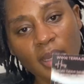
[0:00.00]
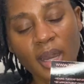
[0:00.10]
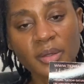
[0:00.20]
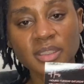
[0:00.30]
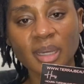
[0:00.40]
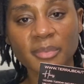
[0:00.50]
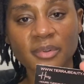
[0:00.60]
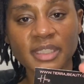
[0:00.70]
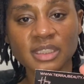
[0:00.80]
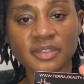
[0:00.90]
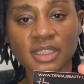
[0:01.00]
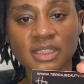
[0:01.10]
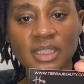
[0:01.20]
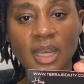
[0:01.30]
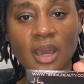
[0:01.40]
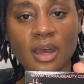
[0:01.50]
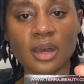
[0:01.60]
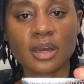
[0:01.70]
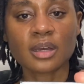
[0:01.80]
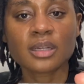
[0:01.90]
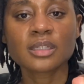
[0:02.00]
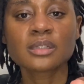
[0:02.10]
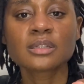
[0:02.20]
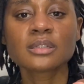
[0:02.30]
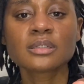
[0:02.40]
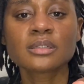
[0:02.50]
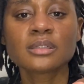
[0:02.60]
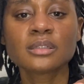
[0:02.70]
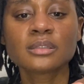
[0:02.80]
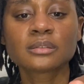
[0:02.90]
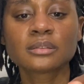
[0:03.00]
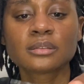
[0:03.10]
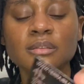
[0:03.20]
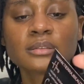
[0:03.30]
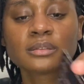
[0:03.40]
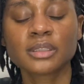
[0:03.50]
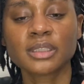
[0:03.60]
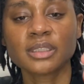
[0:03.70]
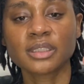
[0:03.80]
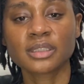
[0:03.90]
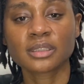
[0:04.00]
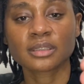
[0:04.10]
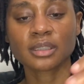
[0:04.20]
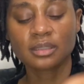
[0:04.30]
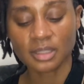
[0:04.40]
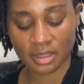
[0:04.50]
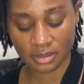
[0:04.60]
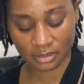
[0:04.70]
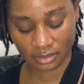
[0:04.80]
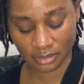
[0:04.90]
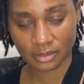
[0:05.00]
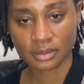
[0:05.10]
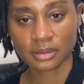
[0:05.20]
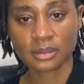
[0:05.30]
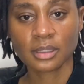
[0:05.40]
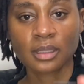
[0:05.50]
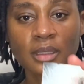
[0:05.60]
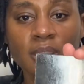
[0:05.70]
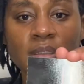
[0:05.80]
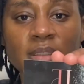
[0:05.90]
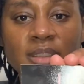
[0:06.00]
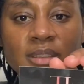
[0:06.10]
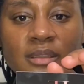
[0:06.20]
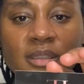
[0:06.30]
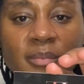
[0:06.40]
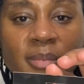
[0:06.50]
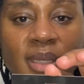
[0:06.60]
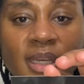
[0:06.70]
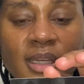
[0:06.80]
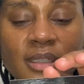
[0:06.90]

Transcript: Hours operation for her salon. And then her logo is on the back.